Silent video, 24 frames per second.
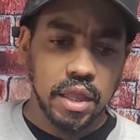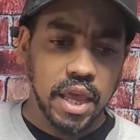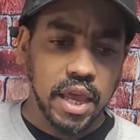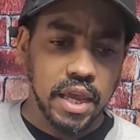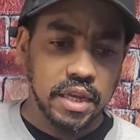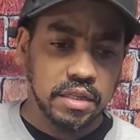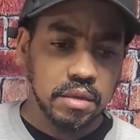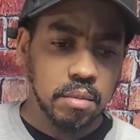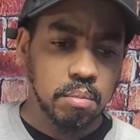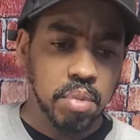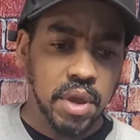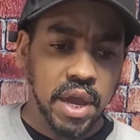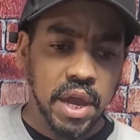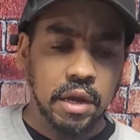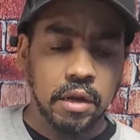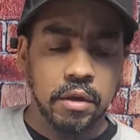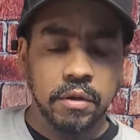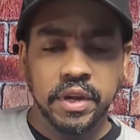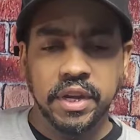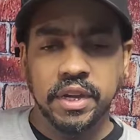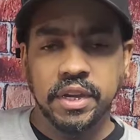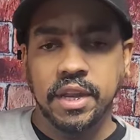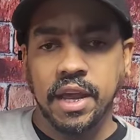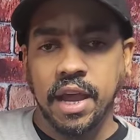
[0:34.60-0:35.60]
As the
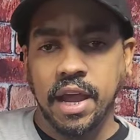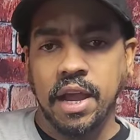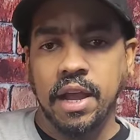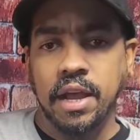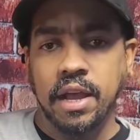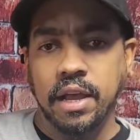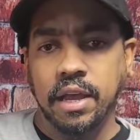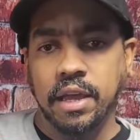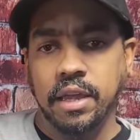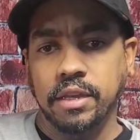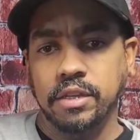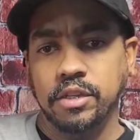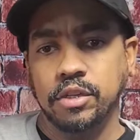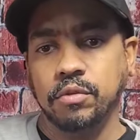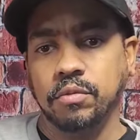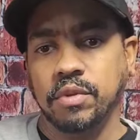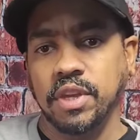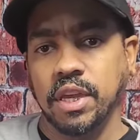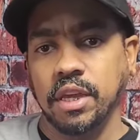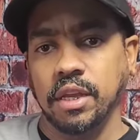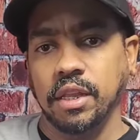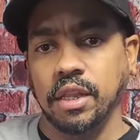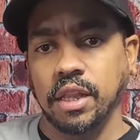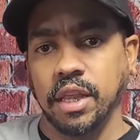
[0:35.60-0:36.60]
battery dies, you
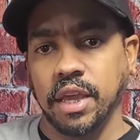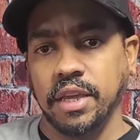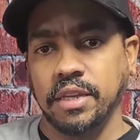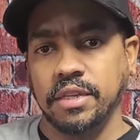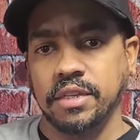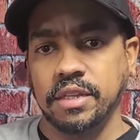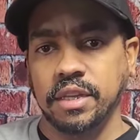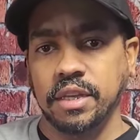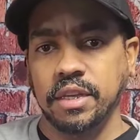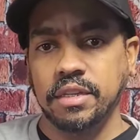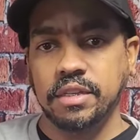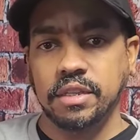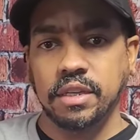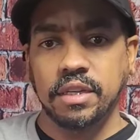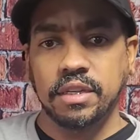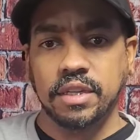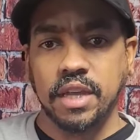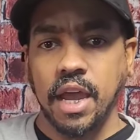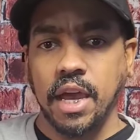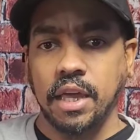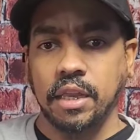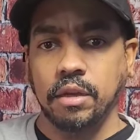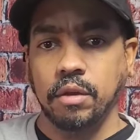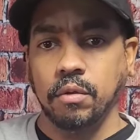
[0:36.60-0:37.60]
get less distance
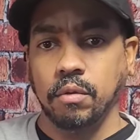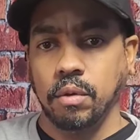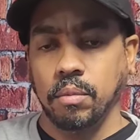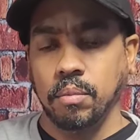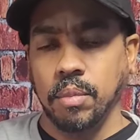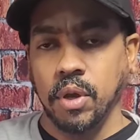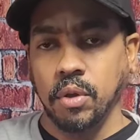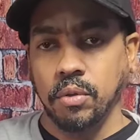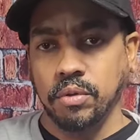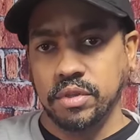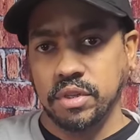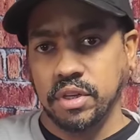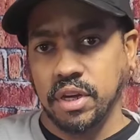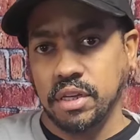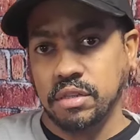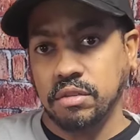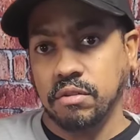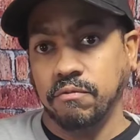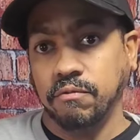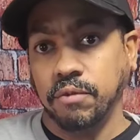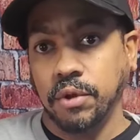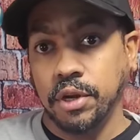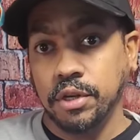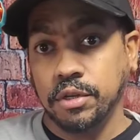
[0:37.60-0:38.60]
out of the remote. So that's
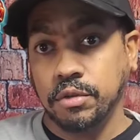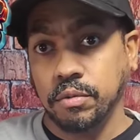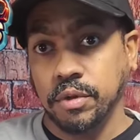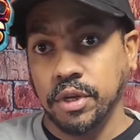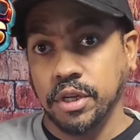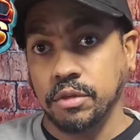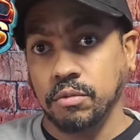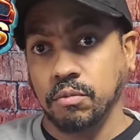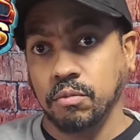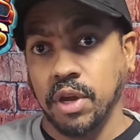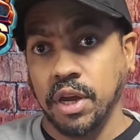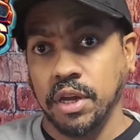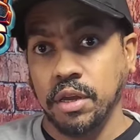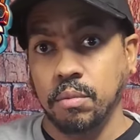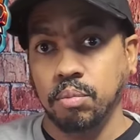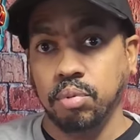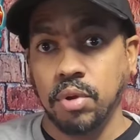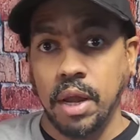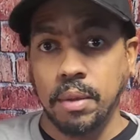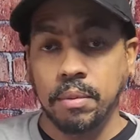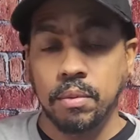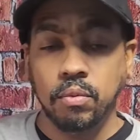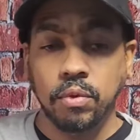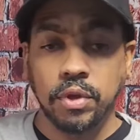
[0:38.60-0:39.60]
the first reason why you
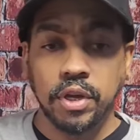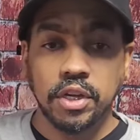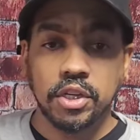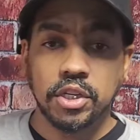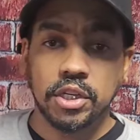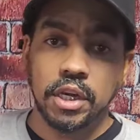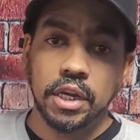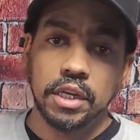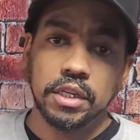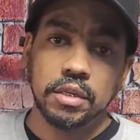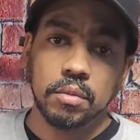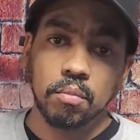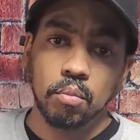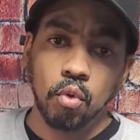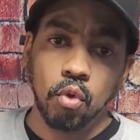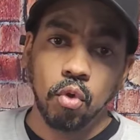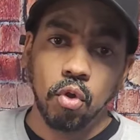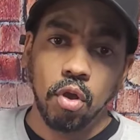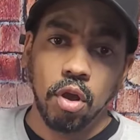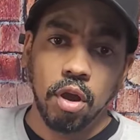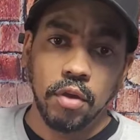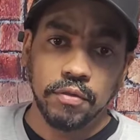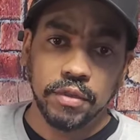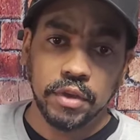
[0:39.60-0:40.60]
probably want to change it
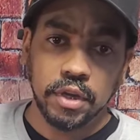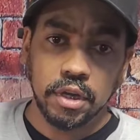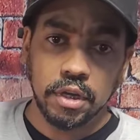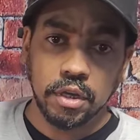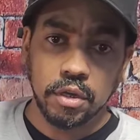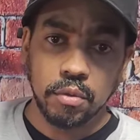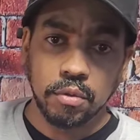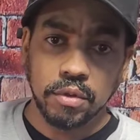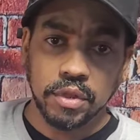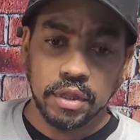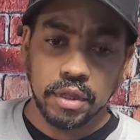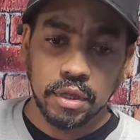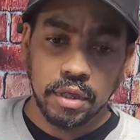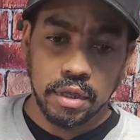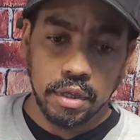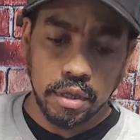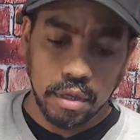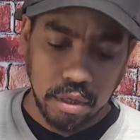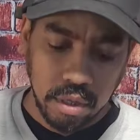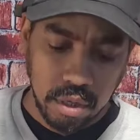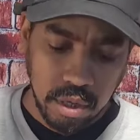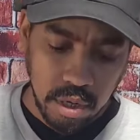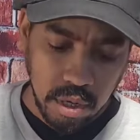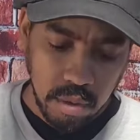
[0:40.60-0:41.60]
more often than you would
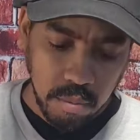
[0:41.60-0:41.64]
think.